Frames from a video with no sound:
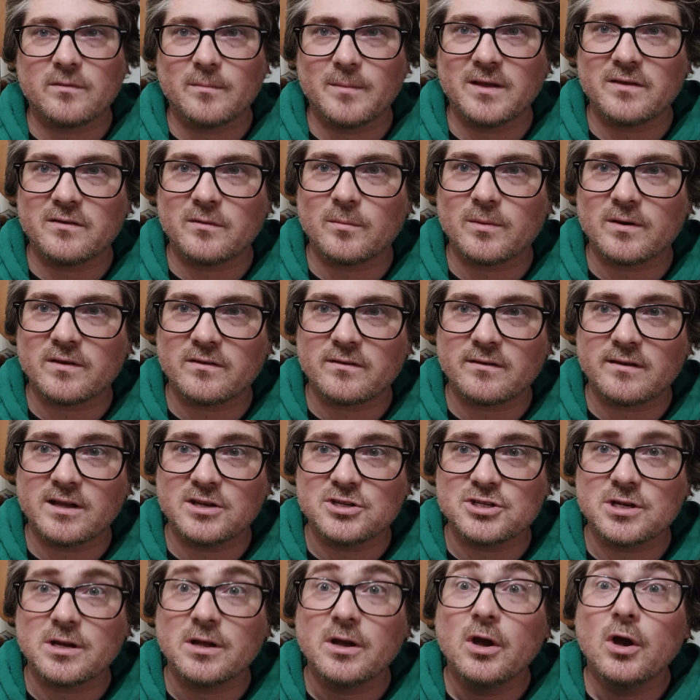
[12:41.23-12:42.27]
amazing
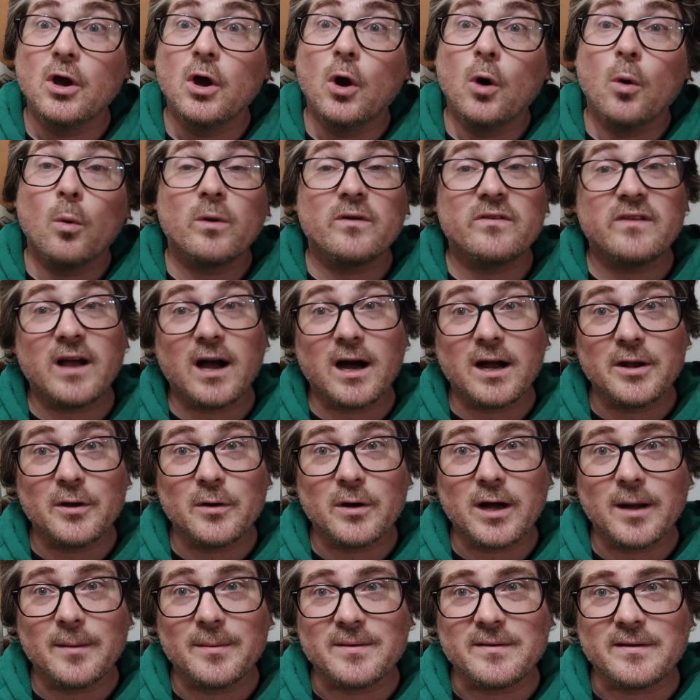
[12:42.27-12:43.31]
presentation, was the audio
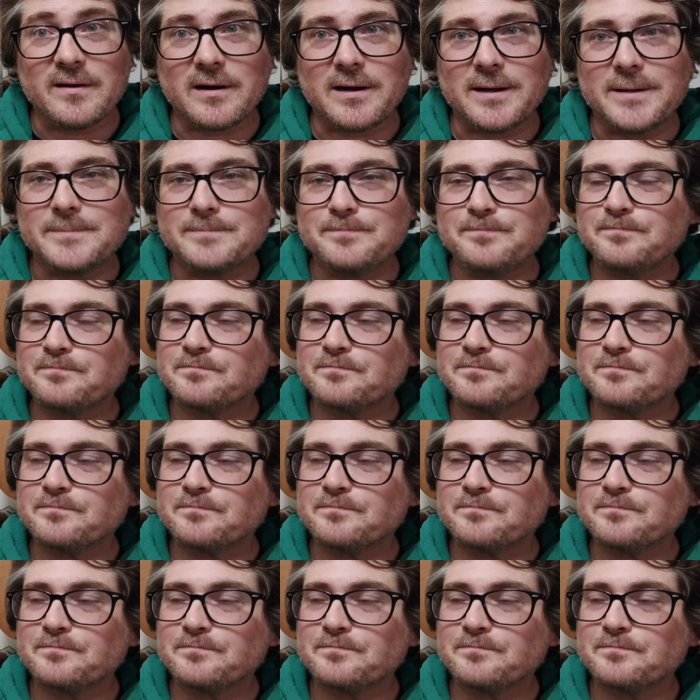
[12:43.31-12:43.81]
commentary.